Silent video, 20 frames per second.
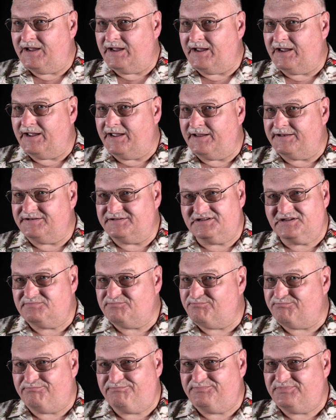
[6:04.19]
and
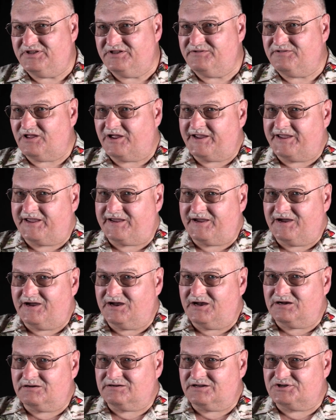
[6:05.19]
did, did like uh,